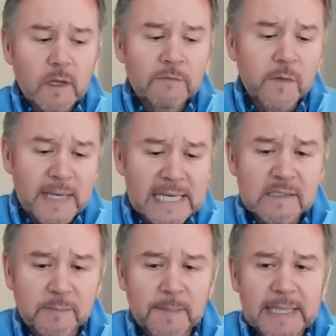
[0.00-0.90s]
for me,
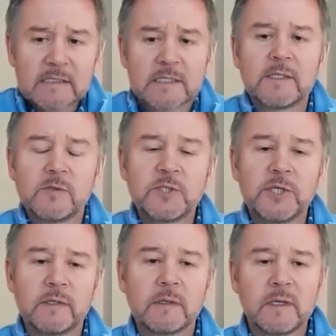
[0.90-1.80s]
is a bigger
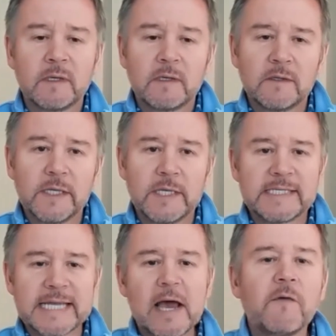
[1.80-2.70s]
solution than a
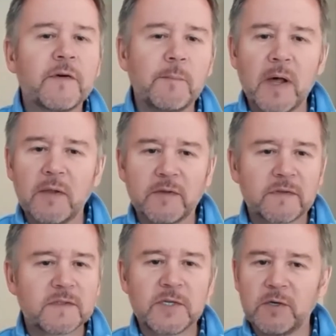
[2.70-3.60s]
day off a
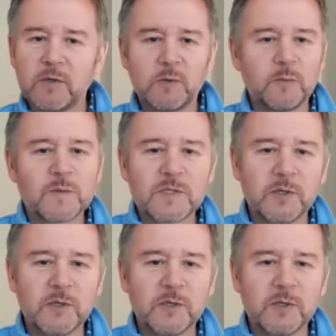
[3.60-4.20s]
month to